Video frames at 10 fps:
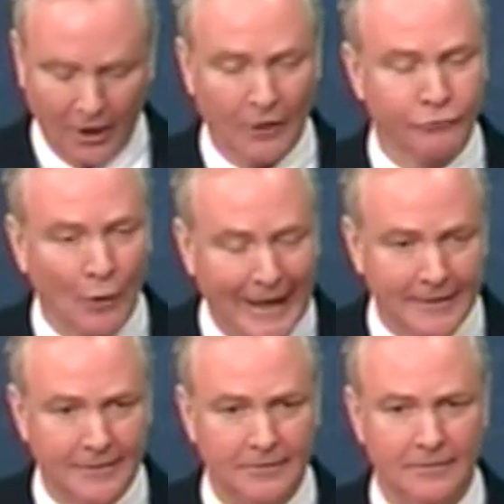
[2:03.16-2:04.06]
our
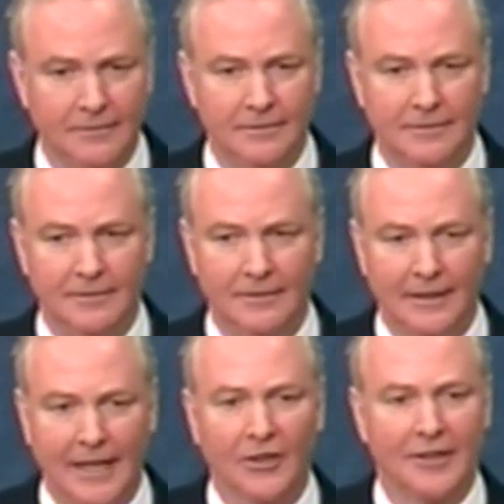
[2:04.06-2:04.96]
friend
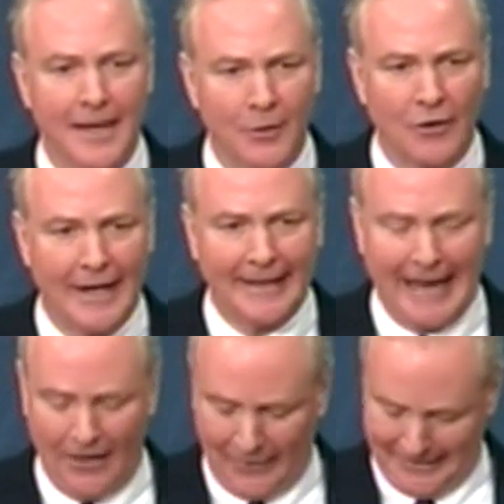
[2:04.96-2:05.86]
and our democratic
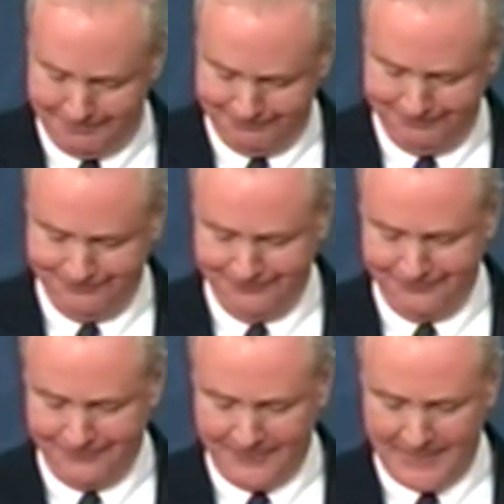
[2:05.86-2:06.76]
ally,
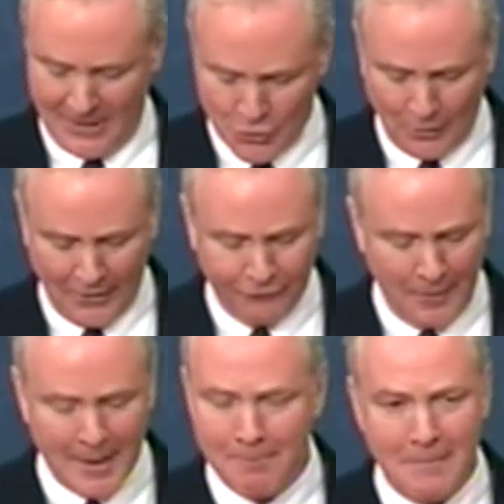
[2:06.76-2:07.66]
Israel,
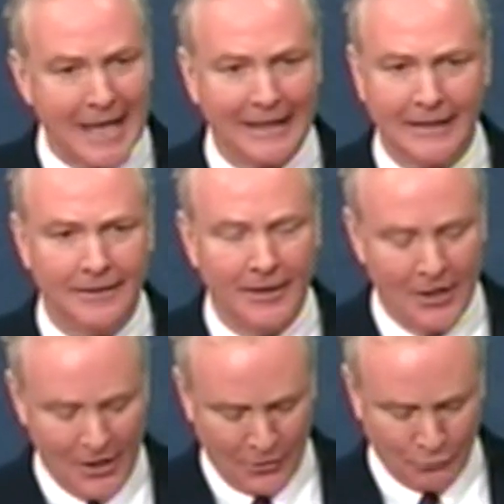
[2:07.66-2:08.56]
from the many
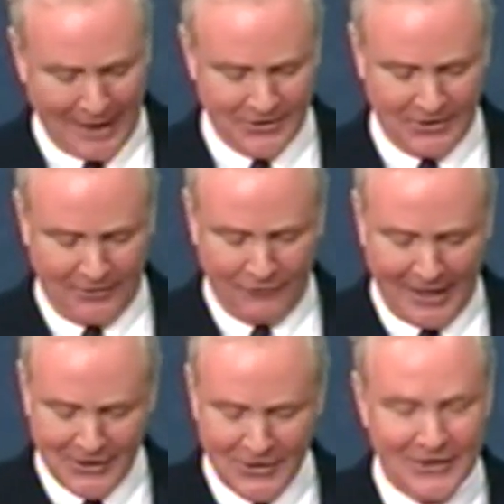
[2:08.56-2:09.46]
threats it
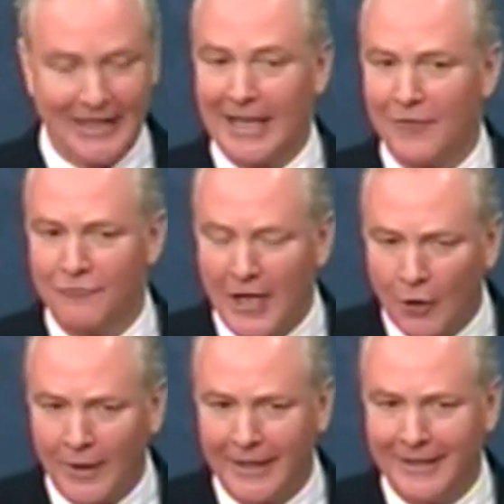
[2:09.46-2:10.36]
faces in a
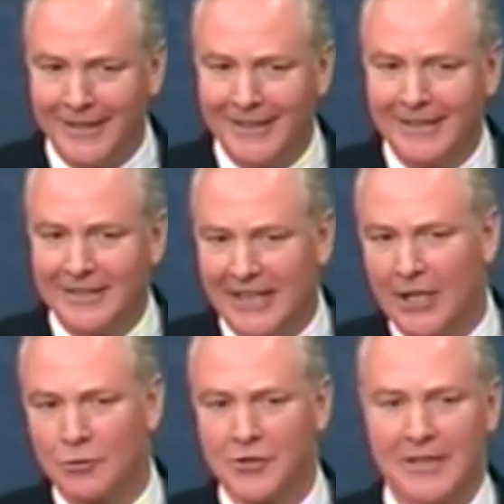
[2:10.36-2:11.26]
very
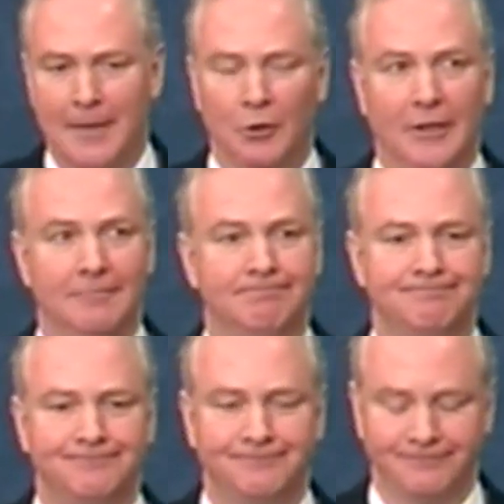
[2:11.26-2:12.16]
dangerous neighborhood.
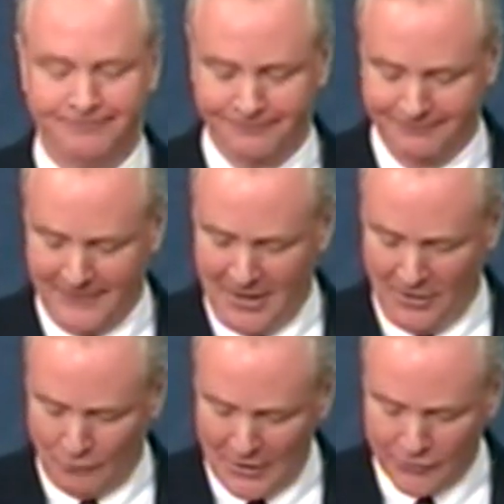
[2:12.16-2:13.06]

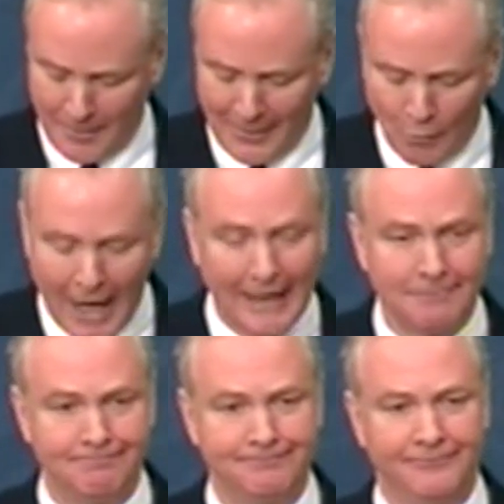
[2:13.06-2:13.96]
Threats from
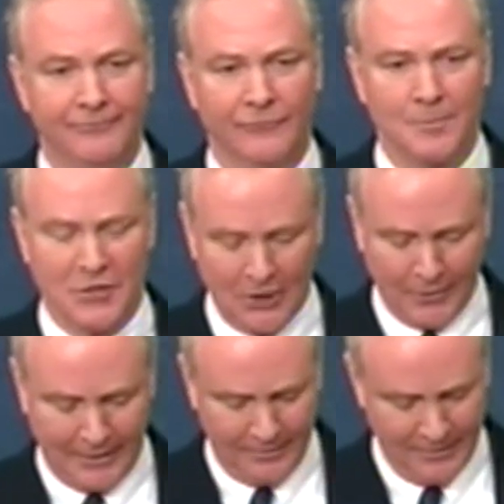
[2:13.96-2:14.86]
Iran, from
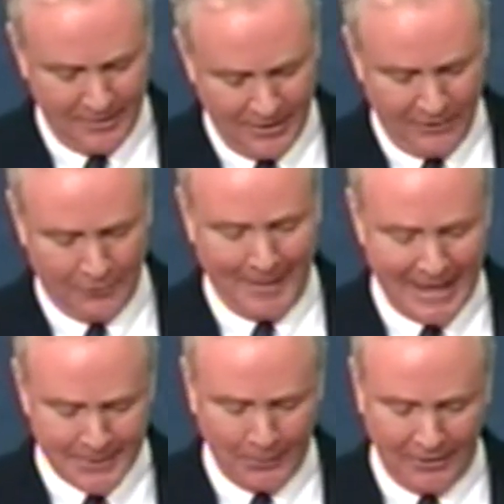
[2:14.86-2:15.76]
Syria, from
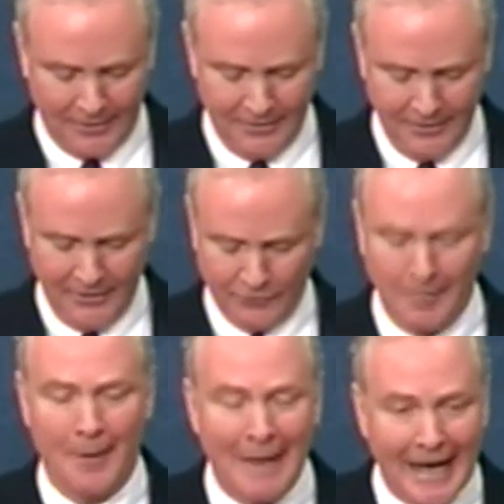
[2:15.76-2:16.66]
Hezbollah, from
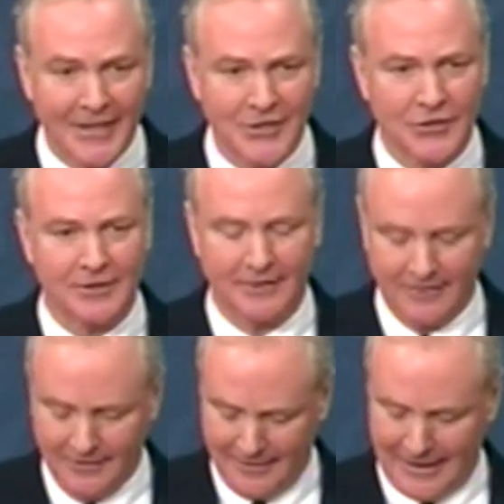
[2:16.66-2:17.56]
Hamas,
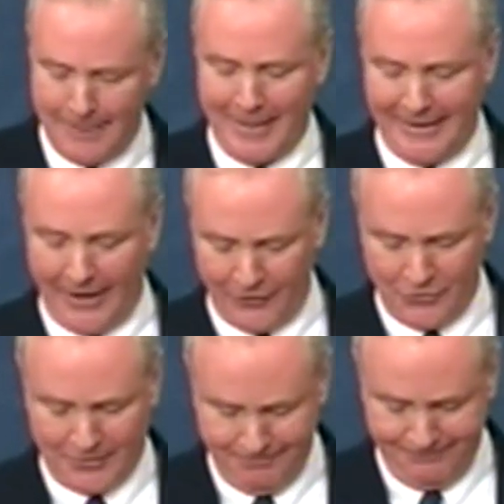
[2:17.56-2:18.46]
and many others.